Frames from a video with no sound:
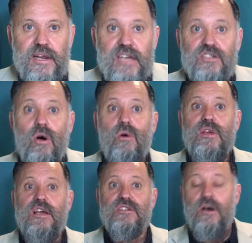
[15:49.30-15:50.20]
next. Oh,
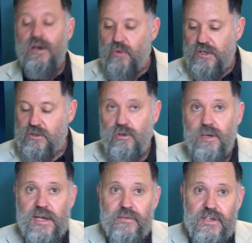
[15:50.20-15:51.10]
yes, I want to talk
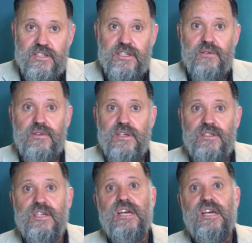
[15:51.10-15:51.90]
about this. So this